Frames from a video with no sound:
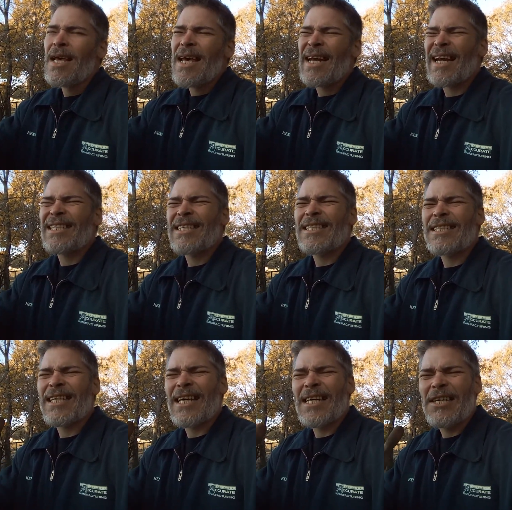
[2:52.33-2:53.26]
And I
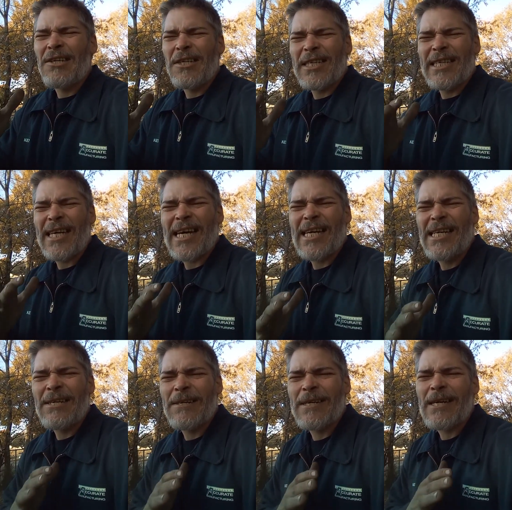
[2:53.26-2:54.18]
just thank you today,
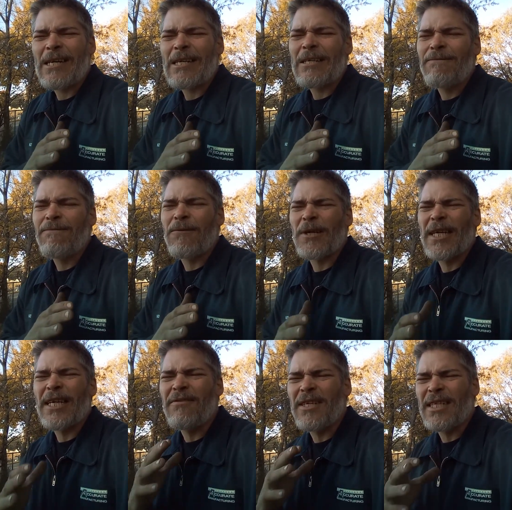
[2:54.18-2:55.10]
dear God, for
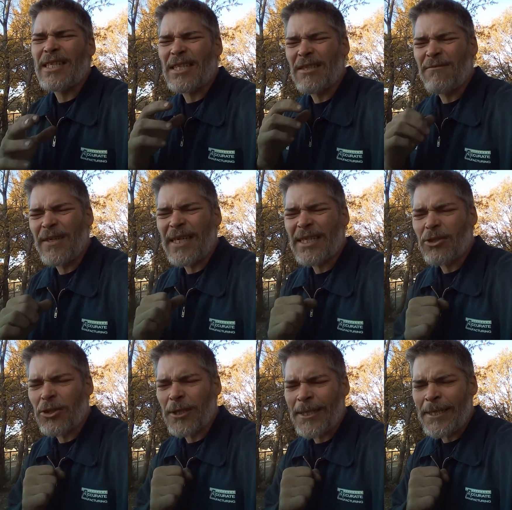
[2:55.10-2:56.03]
giving us the
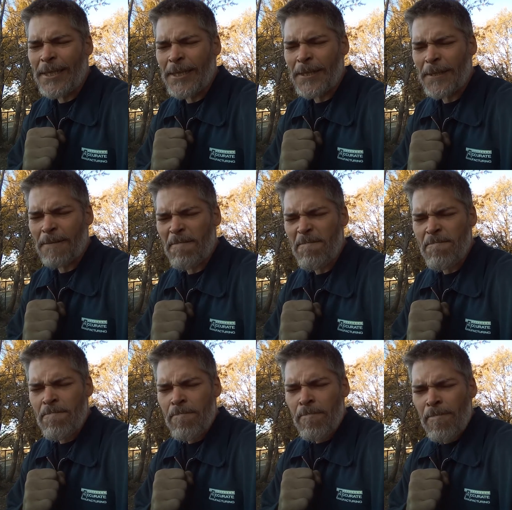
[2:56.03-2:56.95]
victory.
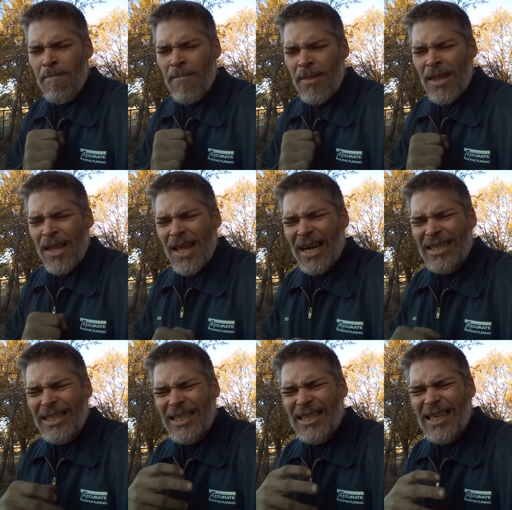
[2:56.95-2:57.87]
I
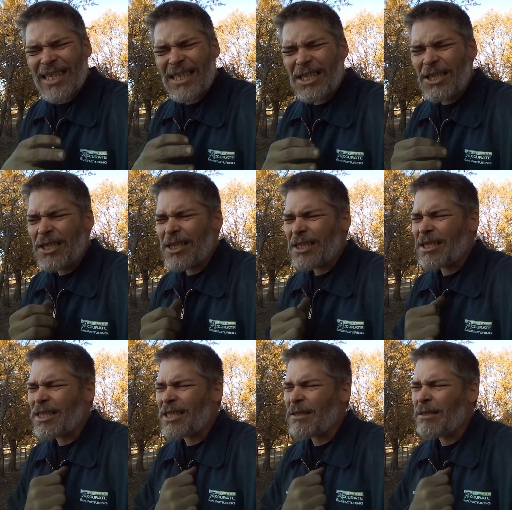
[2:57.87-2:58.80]
just ask you just
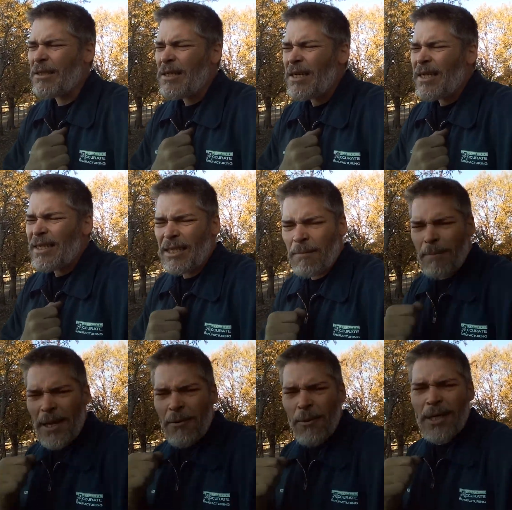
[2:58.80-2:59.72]
to, to
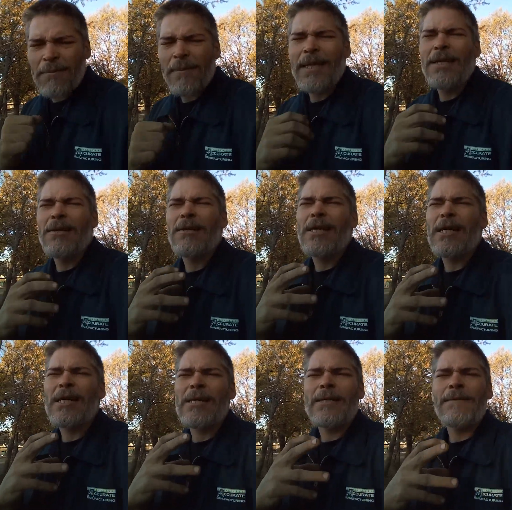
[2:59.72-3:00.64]
be with me, dear
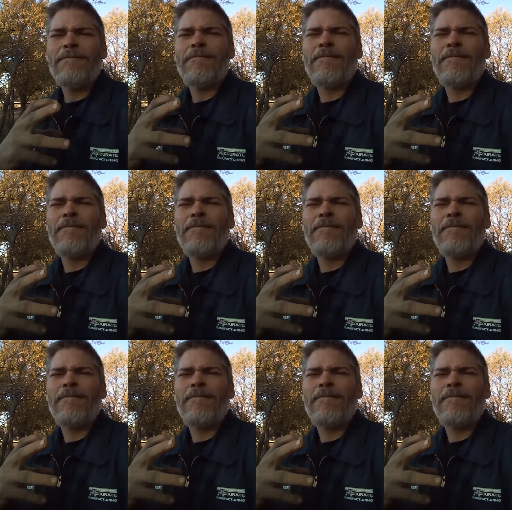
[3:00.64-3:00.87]
God.